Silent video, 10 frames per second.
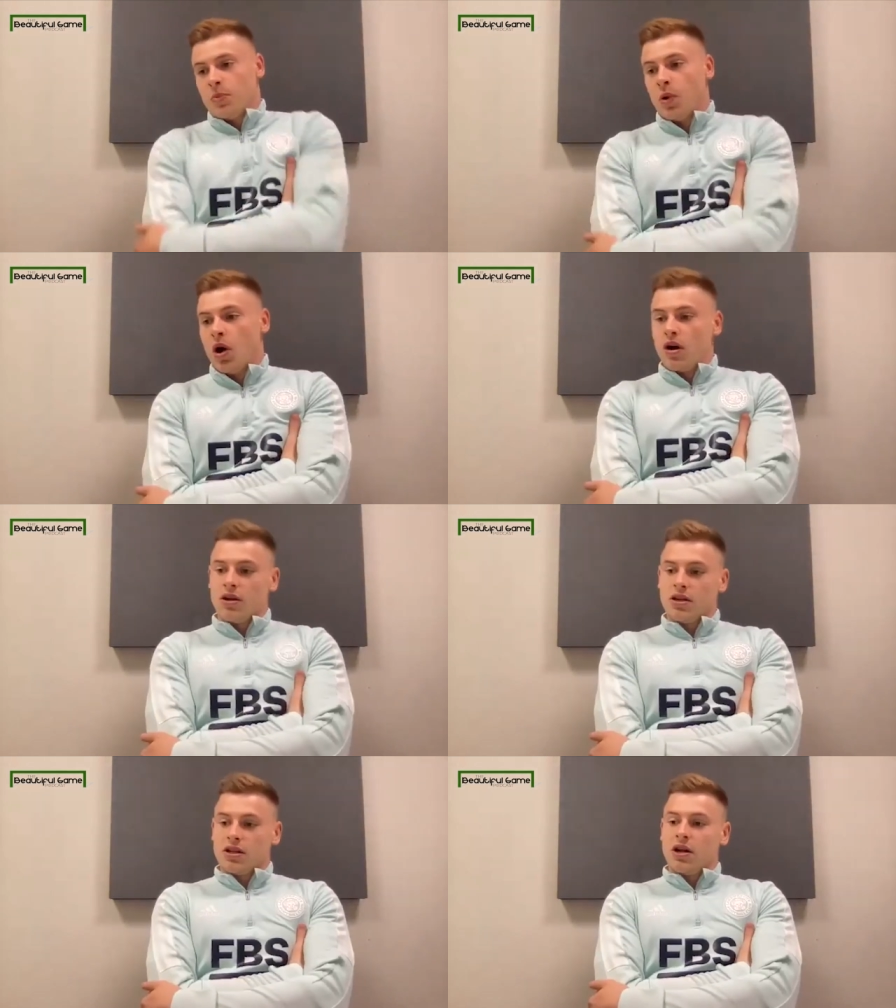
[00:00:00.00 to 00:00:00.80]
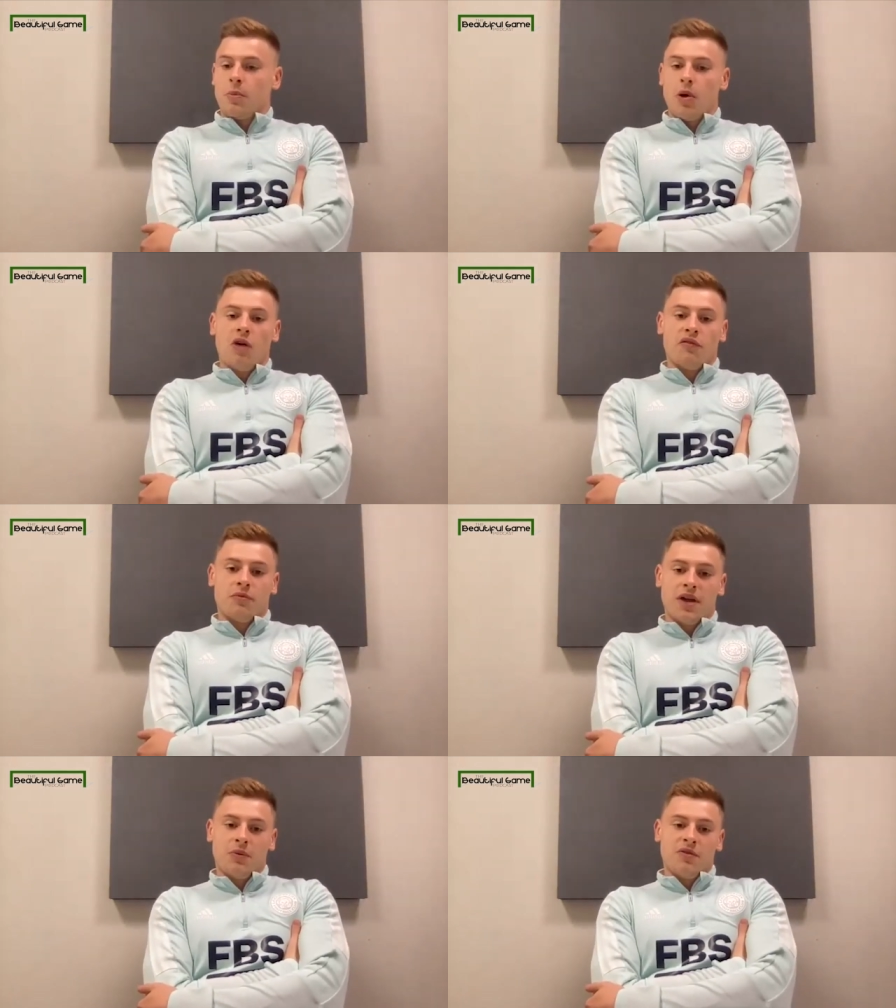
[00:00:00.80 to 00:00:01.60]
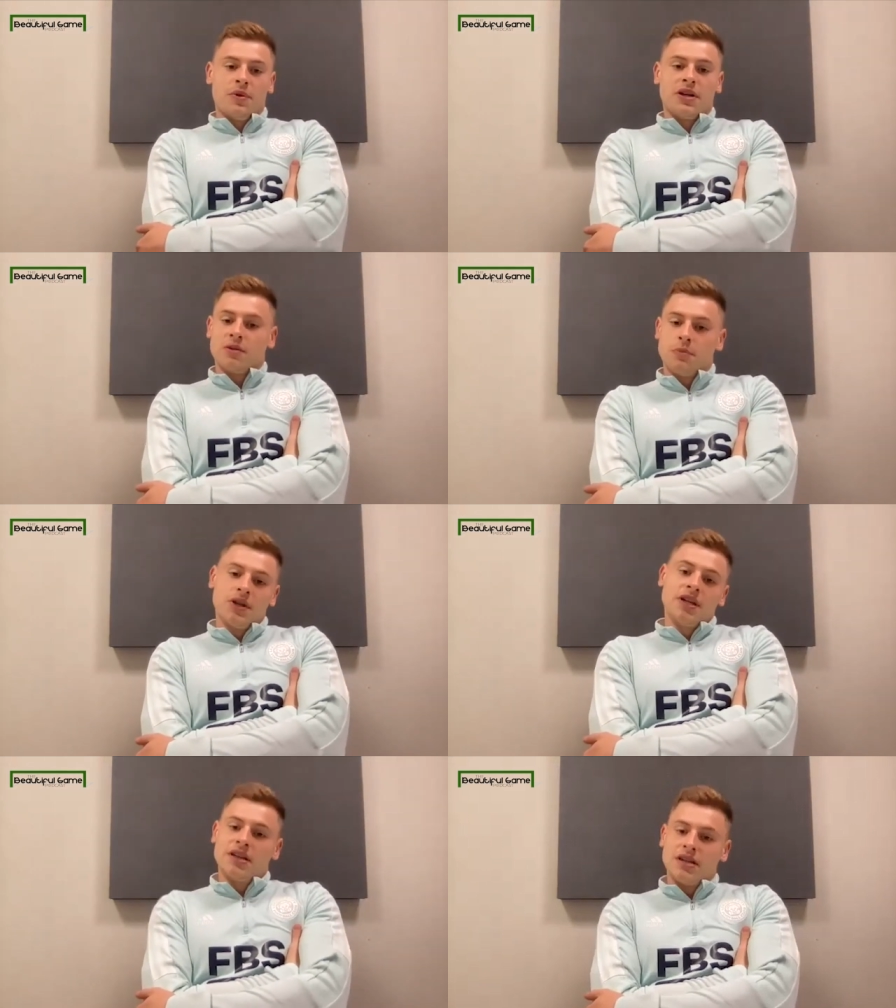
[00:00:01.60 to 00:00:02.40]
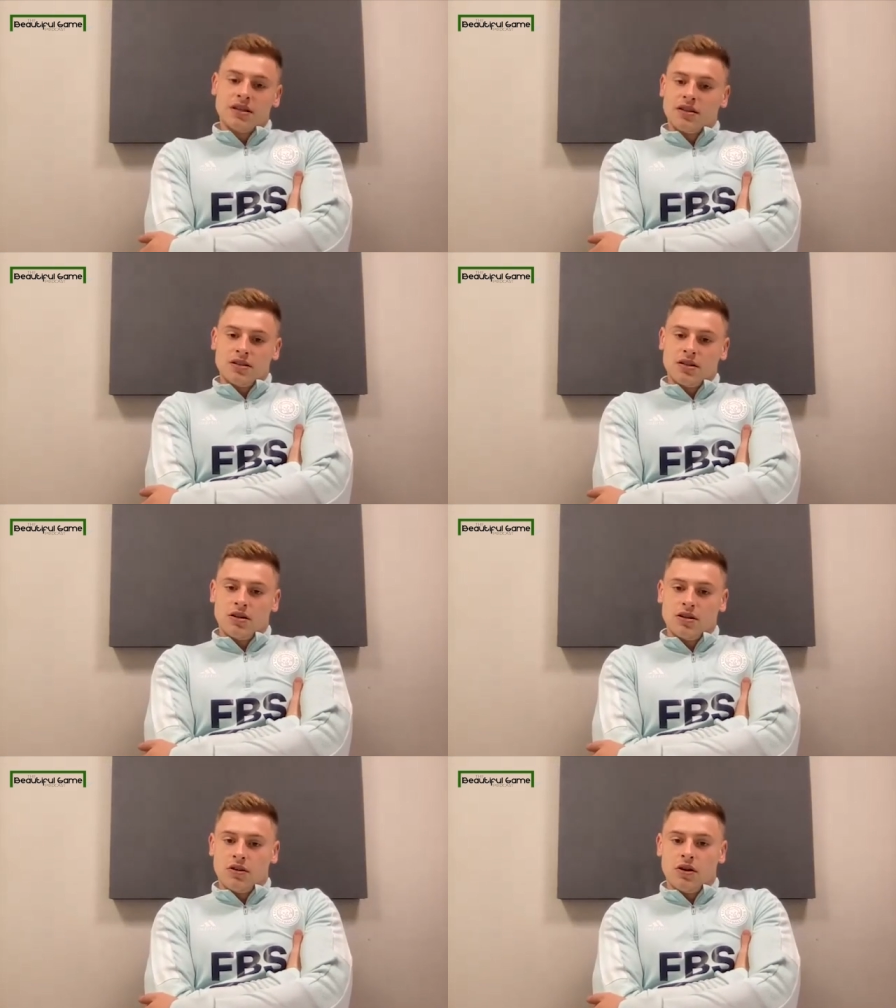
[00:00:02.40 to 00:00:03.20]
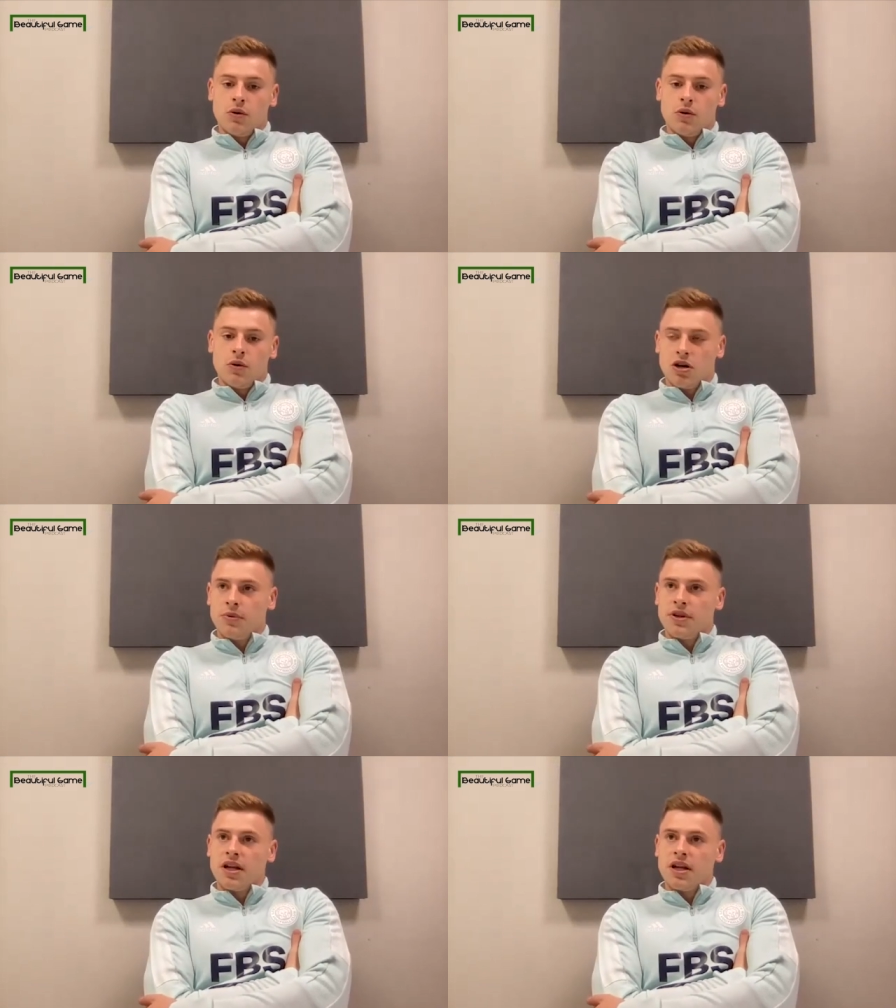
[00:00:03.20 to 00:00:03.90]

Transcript: But you know, apart from that, we've been competing, you know, the whole time.